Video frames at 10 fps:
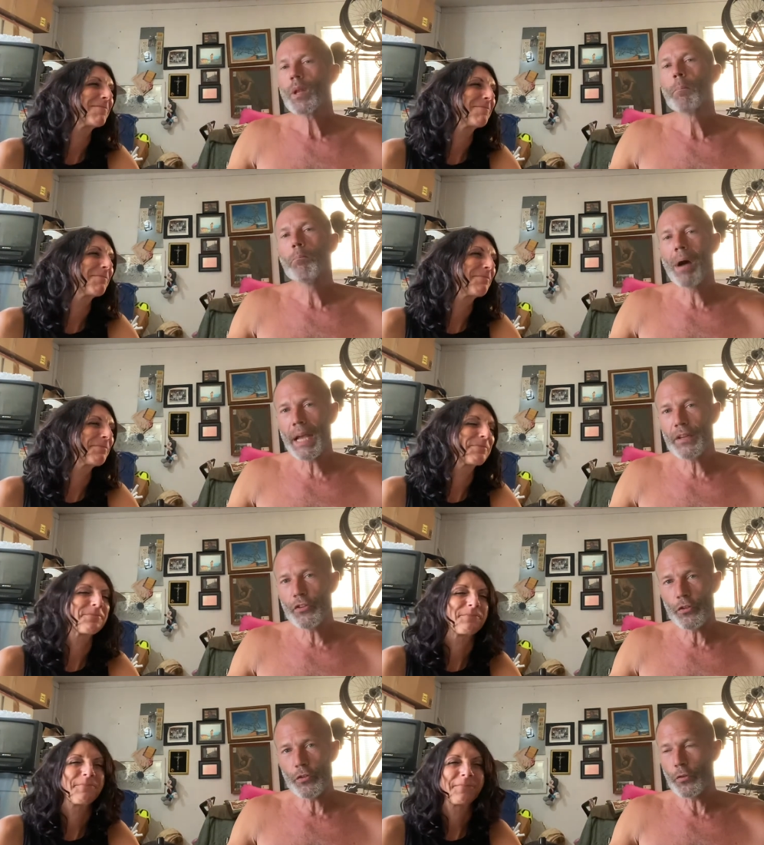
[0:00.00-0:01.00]
Speaker 1: Mind
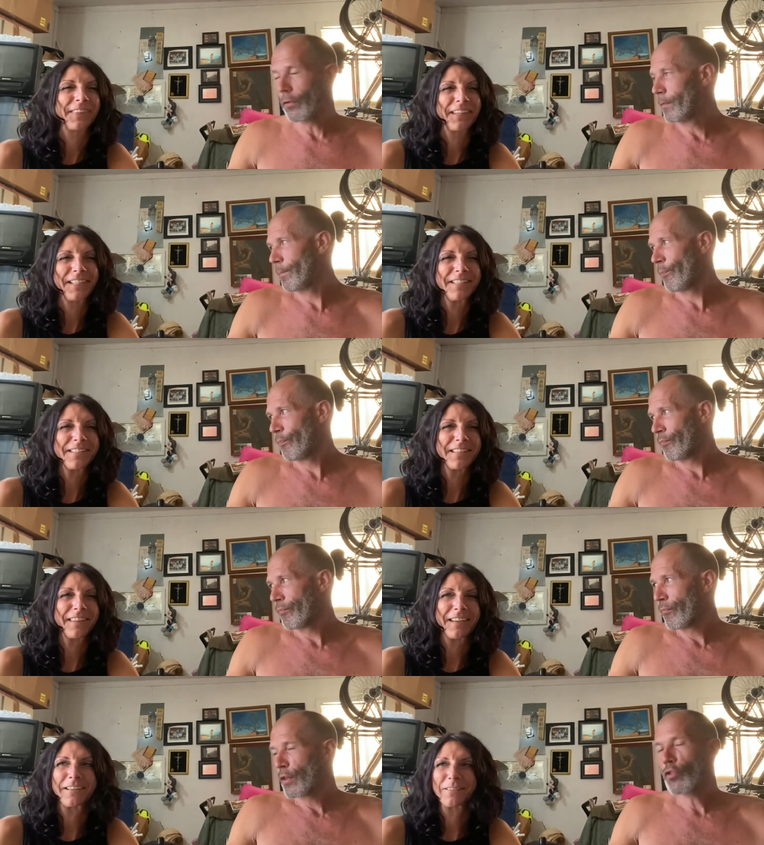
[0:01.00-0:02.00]
you the
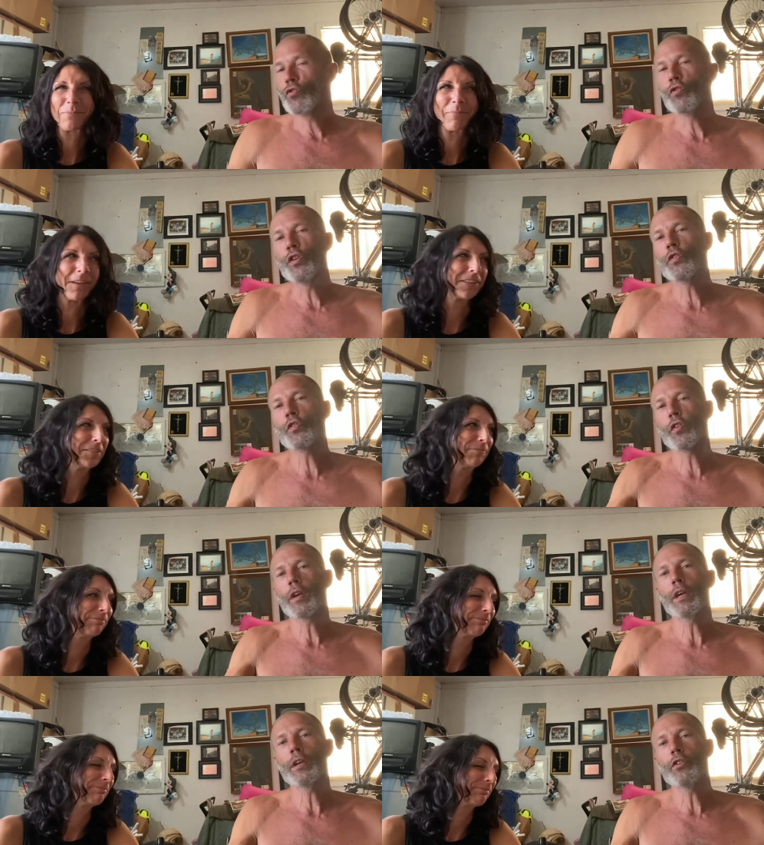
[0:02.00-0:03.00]
ladies. This, eh,
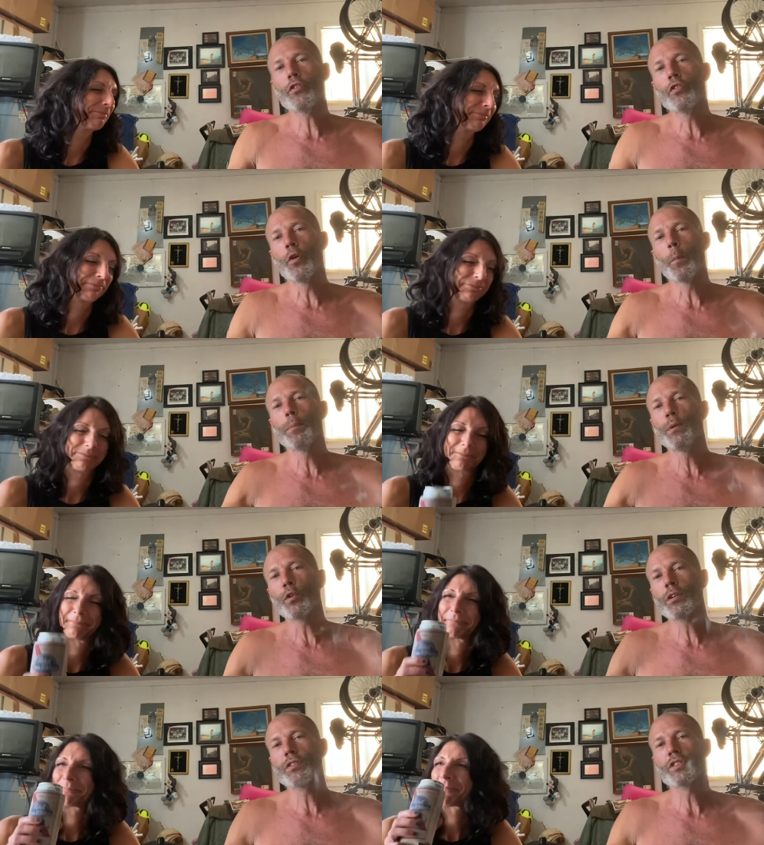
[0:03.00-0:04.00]
you know, people
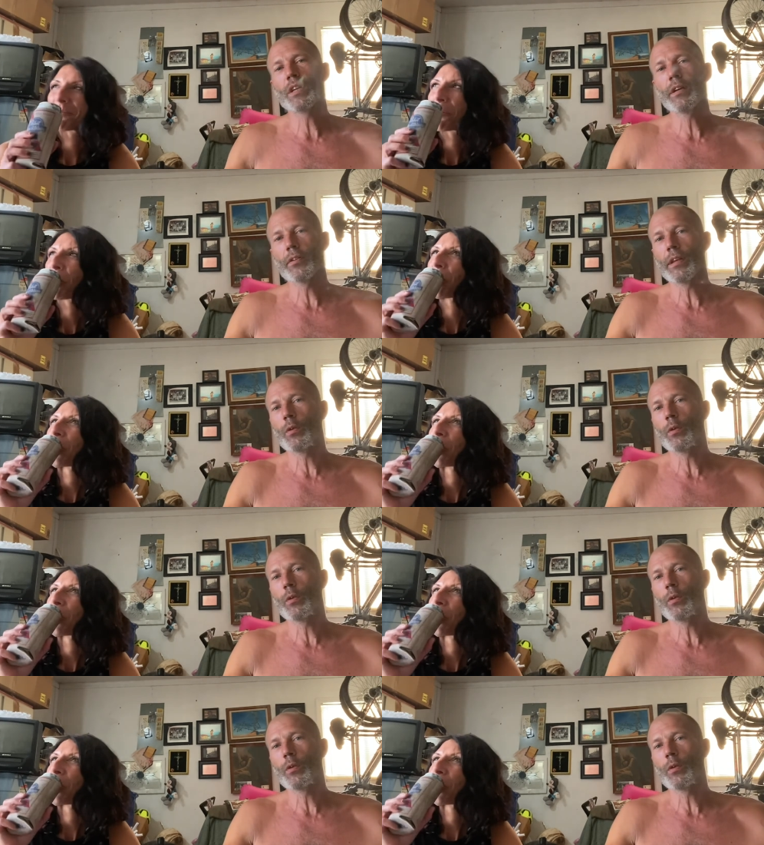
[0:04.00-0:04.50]
can say all they